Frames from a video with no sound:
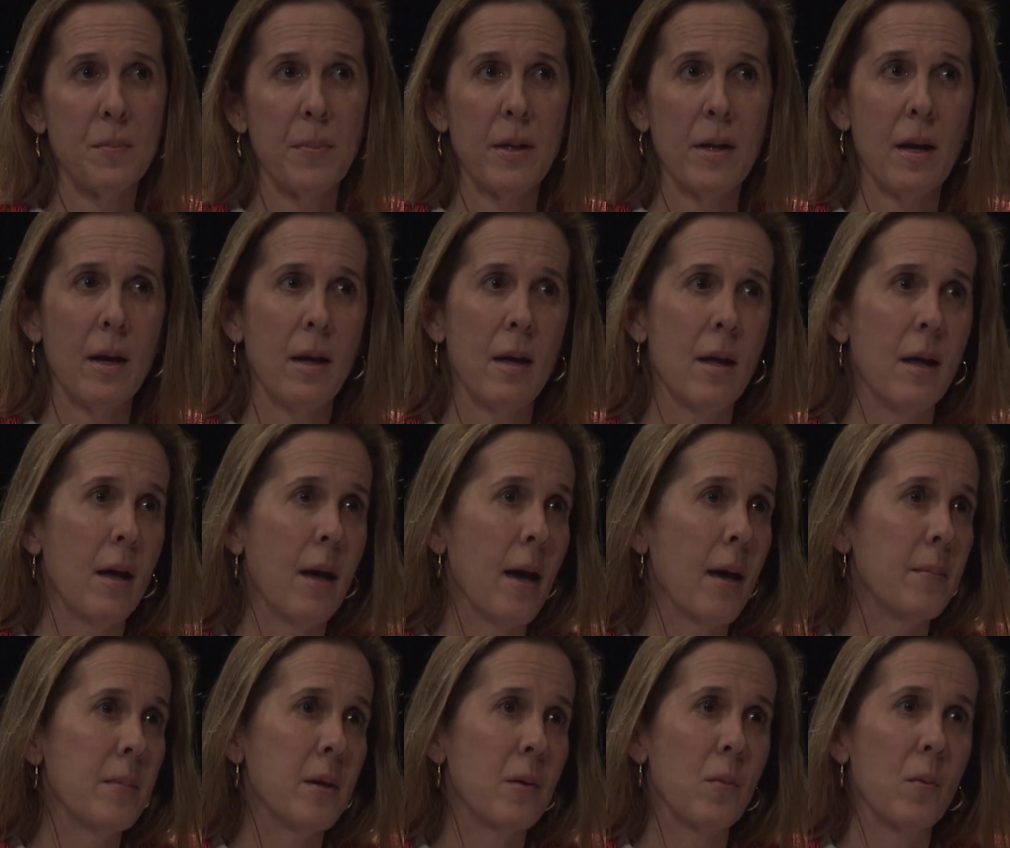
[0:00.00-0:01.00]
But
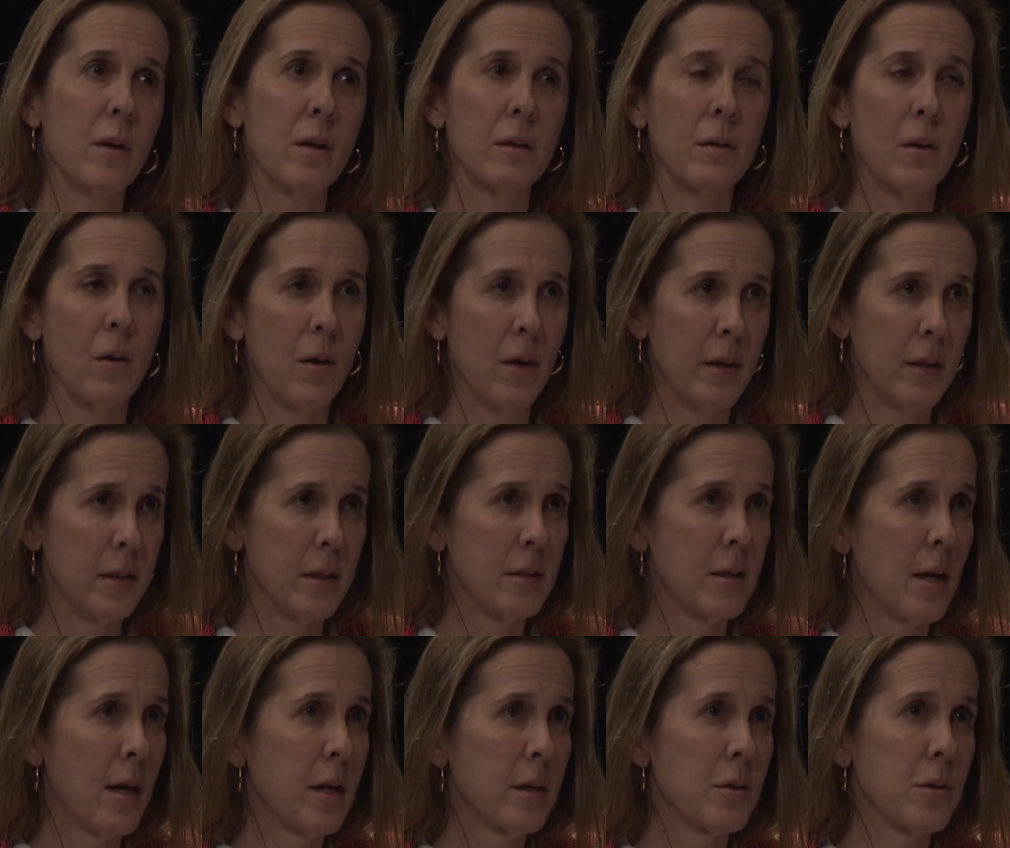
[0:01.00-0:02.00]
I'm the one calling the
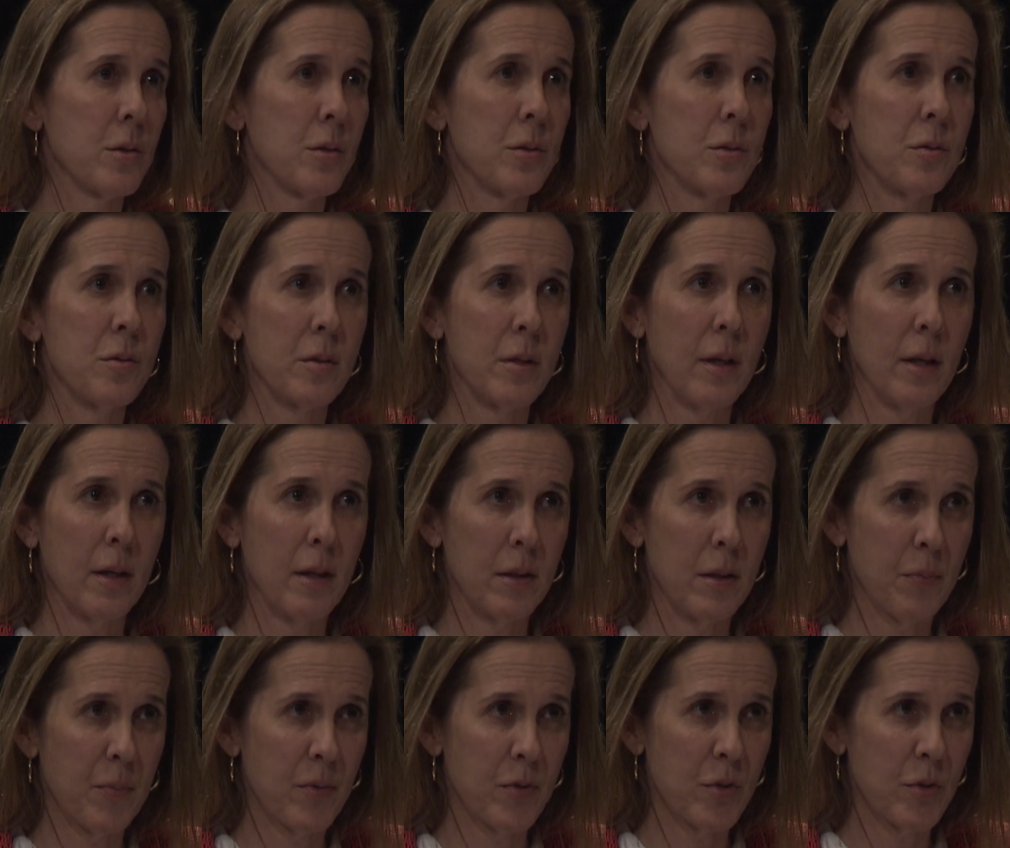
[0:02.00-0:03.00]
doctors, getting
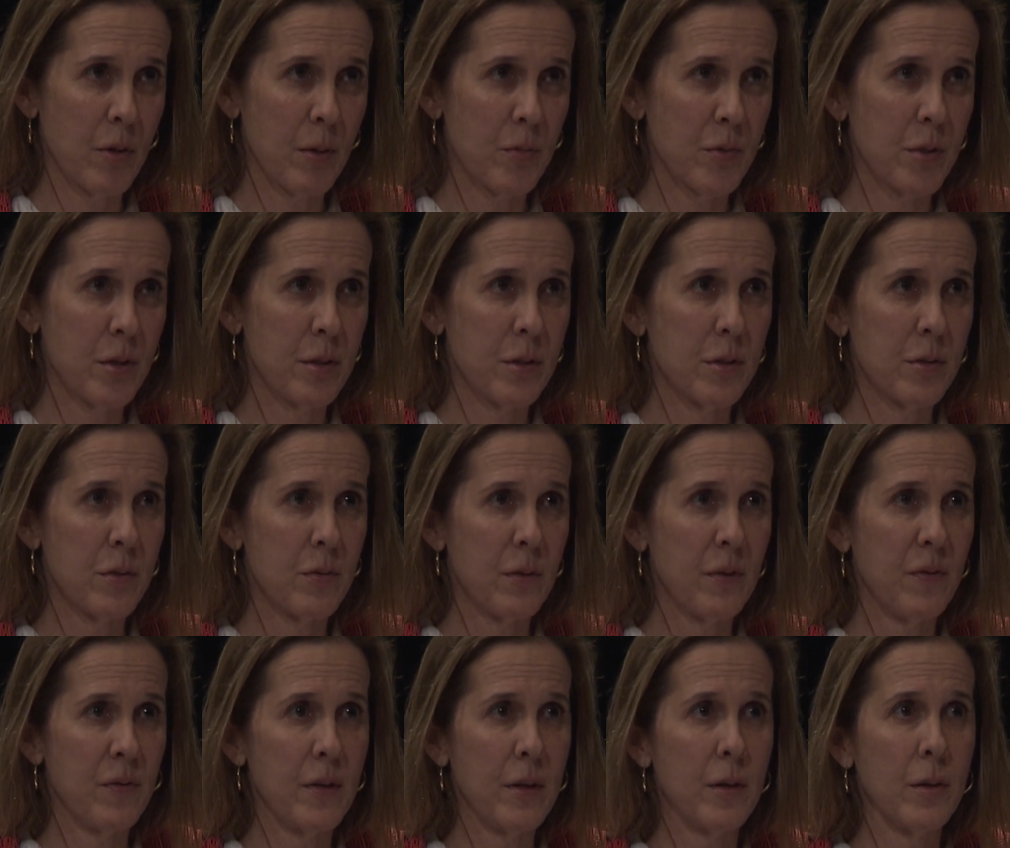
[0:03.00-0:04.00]
the prescriptions
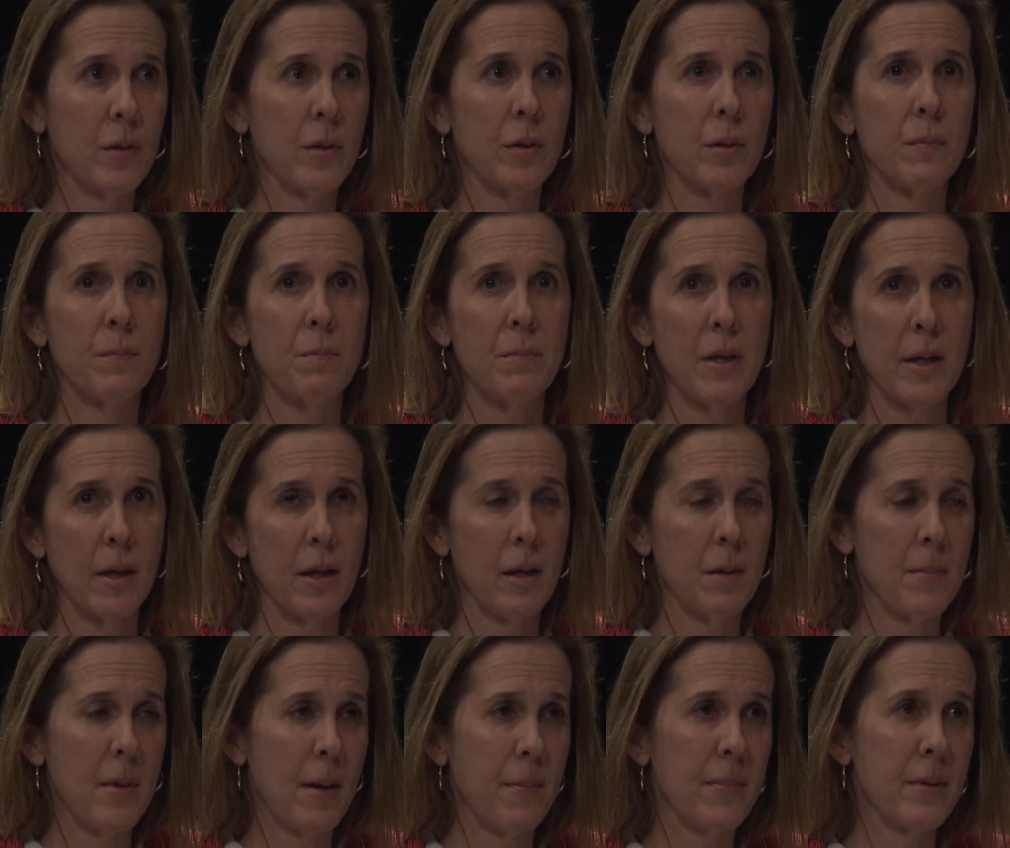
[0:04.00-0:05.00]
refilled, picking
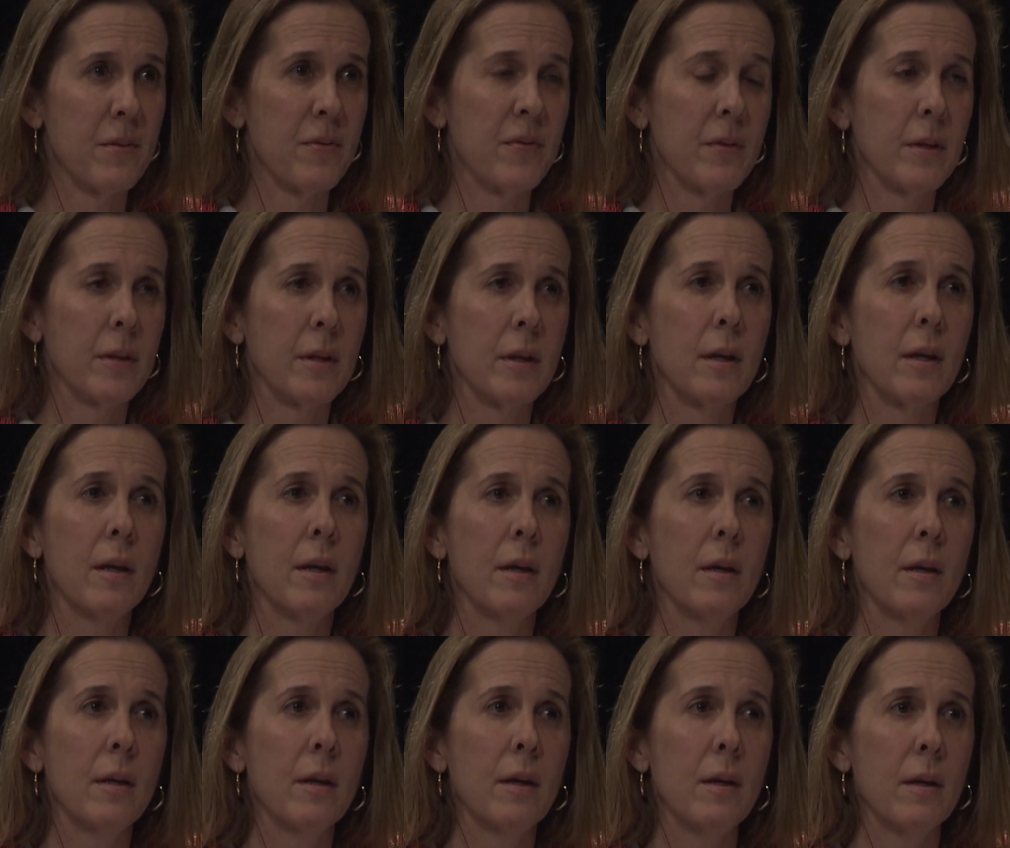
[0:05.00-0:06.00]
them up, and filling
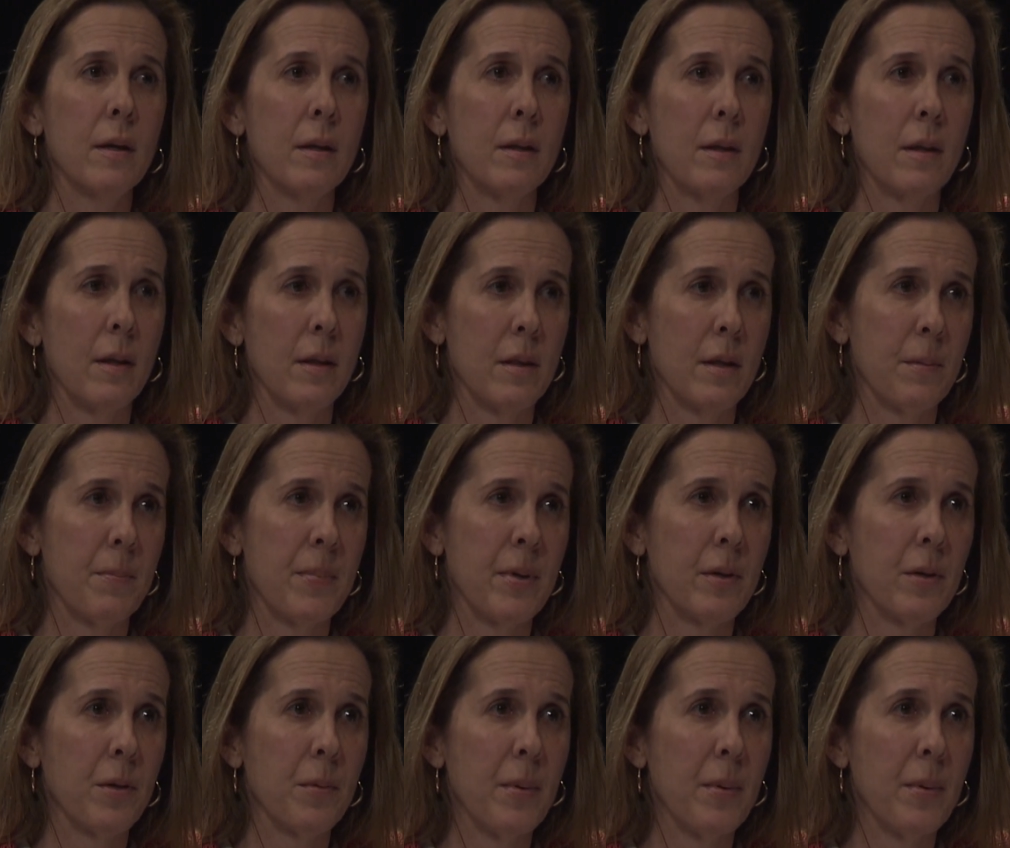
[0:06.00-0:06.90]
the pill